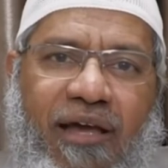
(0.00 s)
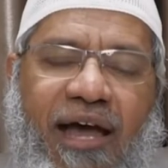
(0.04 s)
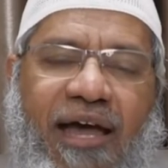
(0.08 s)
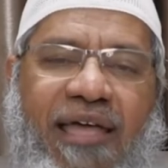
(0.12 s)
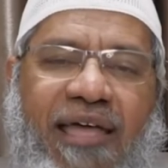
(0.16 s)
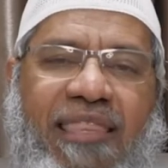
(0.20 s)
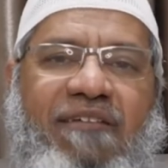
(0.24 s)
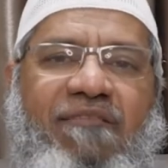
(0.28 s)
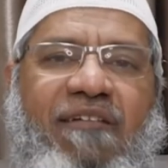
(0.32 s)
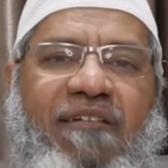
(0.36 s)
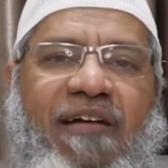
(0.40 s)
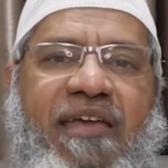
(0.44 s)

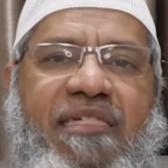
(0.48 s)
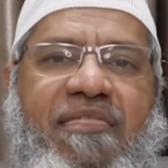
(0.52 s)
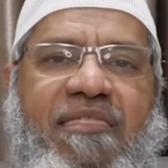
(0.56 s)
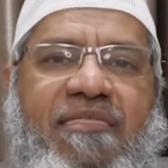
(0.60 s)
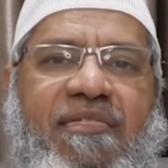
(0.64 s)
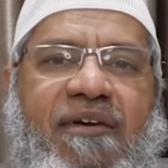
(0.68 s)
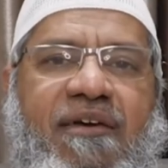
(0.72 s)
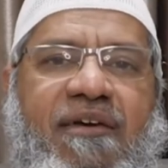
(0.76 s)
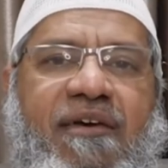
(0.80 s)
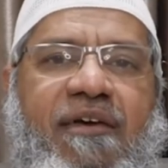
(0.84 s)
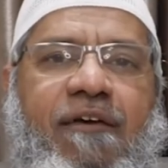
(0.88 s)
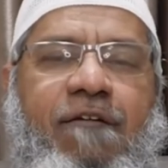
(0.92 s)

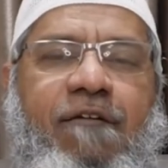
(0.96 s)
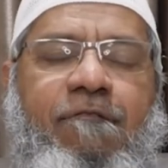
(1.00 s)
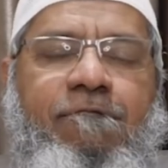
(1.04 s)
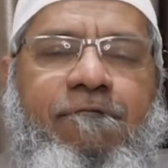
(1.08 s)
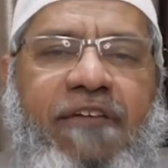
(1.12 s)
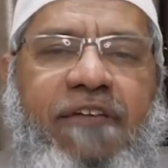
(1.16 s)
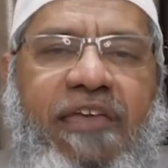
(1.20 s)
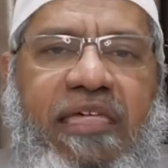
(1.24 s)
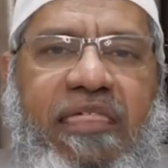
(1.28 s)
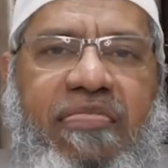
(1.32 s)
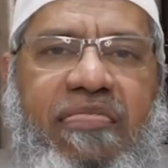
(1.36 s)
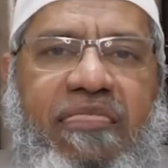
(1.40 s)
otherwise
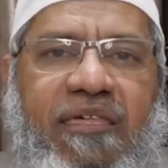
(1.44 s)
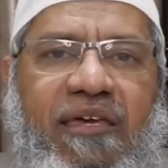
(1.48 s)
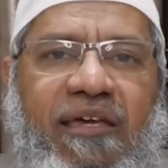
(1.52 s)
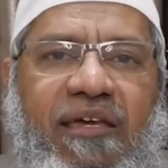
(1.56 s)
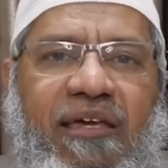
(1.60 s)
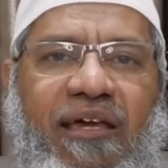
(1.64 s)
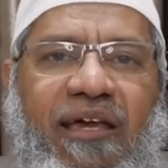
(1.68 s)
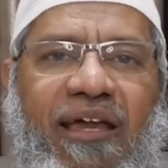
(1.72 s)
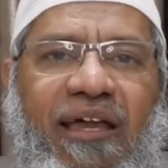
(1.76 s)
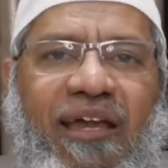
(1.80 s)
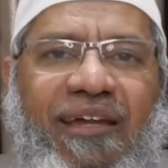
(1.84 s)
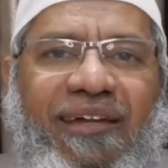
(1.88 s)
face
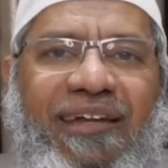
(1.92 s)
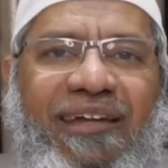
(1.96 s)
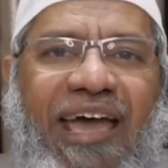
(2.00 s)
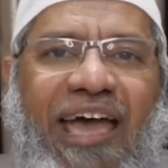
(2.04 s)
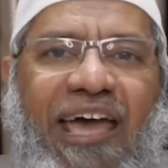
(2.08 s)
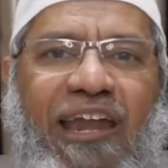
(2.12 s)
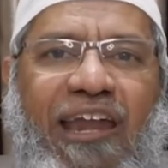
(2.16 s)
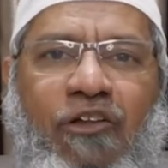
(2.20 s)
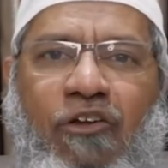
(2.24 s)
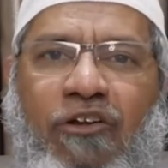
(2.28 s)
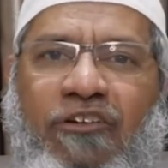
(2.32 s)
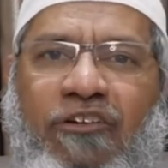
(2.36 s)

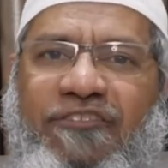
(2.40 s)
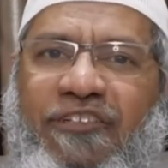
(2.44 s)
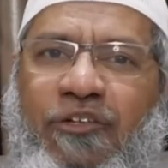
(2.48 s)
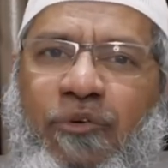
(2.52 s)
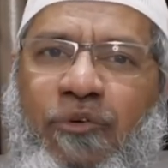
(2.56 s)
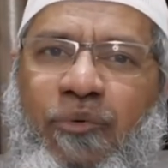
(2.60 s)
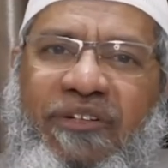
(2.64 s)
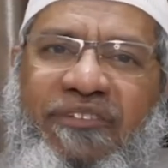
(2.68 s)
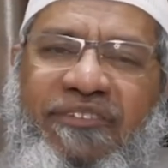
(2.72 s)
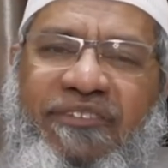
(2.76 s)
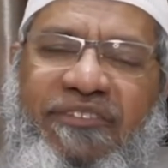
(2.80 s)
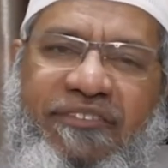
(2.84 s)
dire
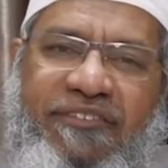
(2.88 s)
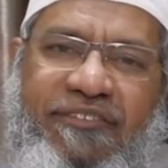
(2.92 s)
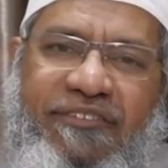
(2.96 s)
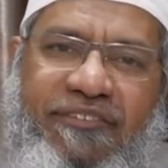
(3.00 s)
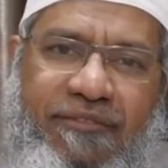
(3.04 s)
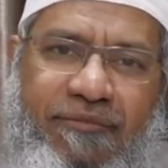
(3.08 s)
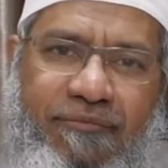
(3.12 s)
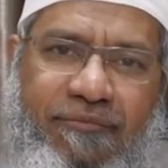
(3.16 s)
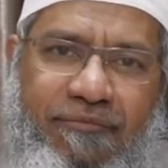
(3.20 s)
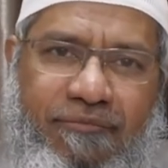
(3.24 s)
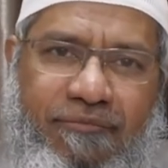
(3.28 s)
consequences.